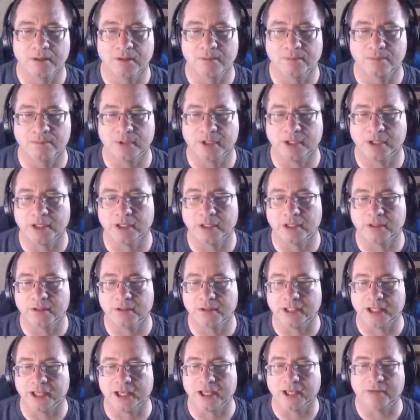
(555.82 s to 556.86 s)
But
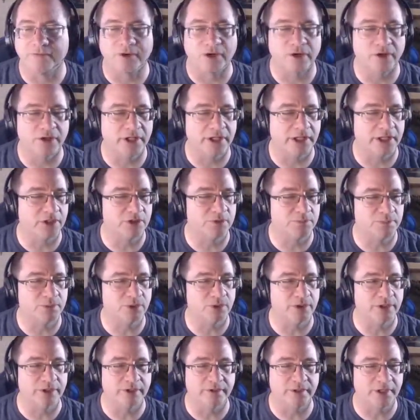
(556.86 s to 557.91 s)
yeah, I've already
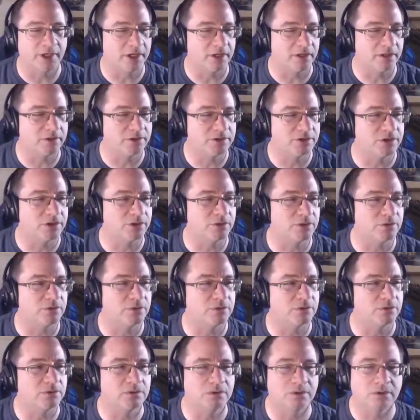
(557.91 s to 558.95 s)
explored in there,
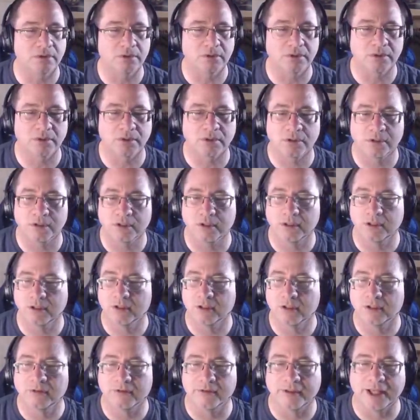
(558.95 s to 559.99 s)
so
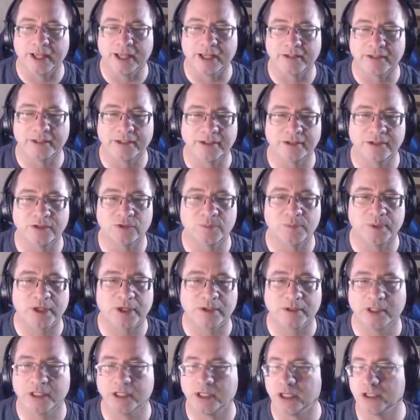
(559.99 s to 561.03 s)
that is
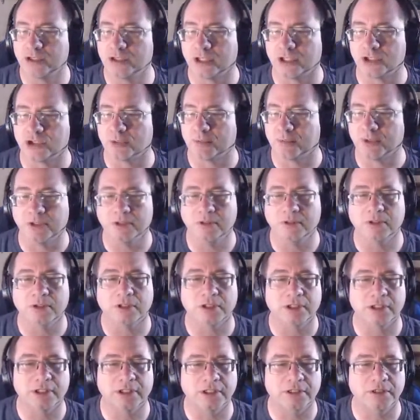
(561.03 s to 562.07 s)
apparently not touchable.
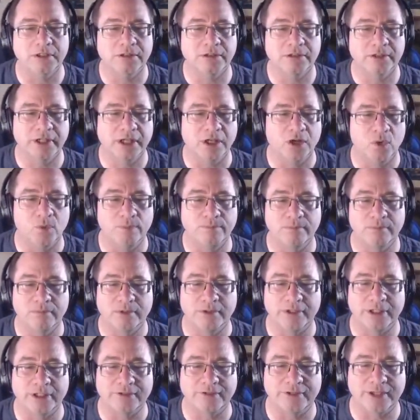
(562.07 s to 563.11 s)
All uh, right. Oh,
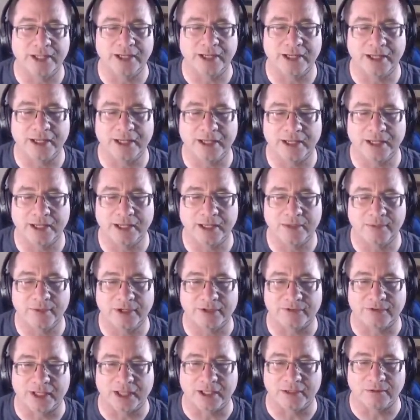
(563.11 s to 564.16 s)
is that a what
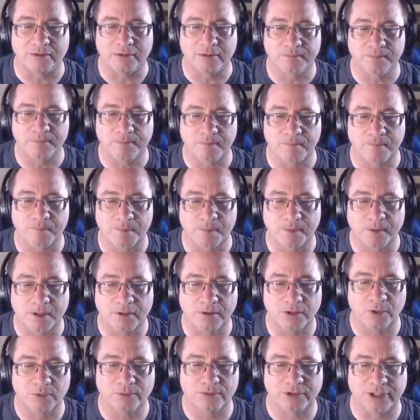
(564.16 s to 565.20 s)
is that?
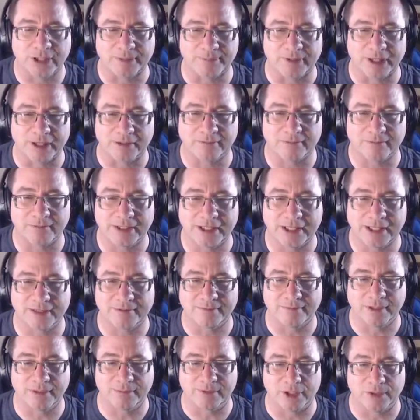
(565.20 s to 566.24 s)
Oh, stop that.
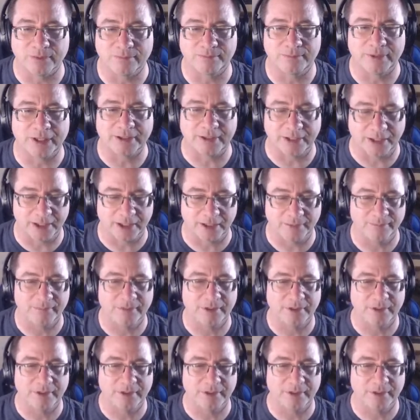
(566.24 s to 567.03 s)
Eh, there we go. Pick that up.